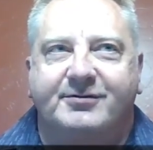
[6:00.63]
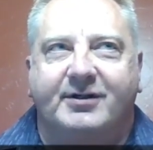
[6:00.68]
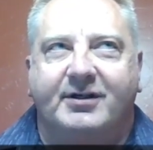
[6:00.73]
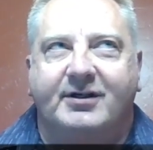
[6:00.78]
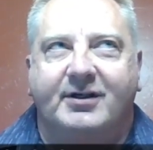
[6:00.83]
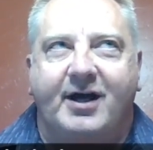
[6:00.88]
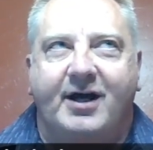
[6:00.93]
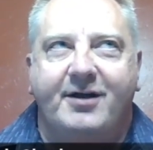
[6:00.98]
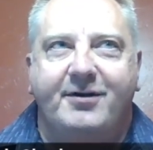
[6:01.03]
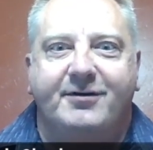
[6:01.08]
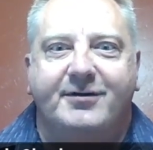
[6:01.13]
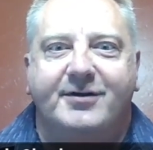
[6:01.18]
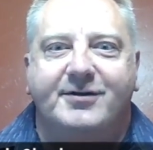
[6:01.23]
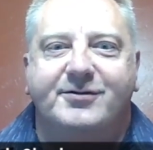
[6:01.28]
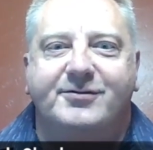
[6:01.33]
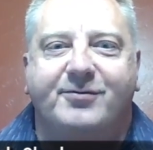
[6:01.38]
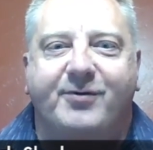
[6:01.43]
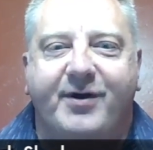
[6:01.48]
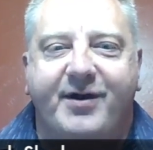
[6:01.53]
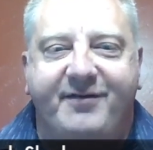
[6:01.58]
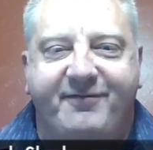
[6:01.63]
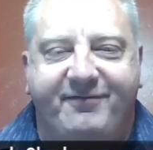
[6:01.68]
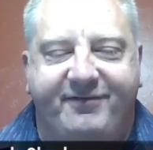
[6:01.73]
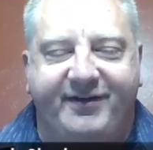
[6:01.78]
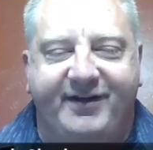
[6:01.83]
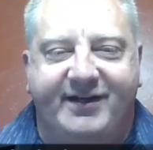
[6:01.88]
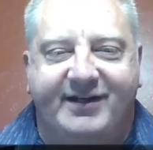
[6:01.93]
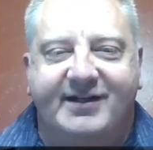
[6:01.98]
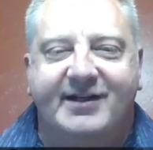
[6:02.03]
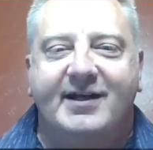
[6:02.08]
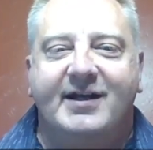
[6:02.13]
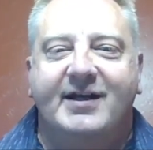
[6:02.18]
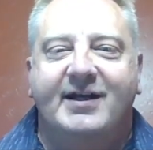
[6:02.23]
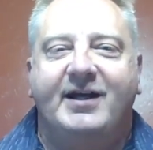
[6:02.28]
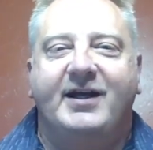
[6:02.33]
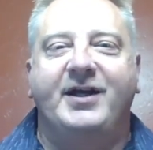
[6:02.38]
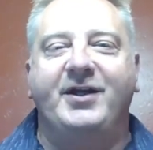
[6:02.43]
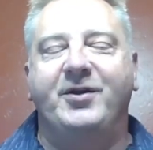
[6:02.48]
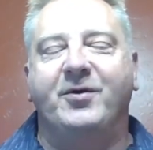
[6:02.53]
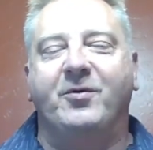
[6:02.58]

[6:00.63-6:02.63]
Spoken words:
120 feet in the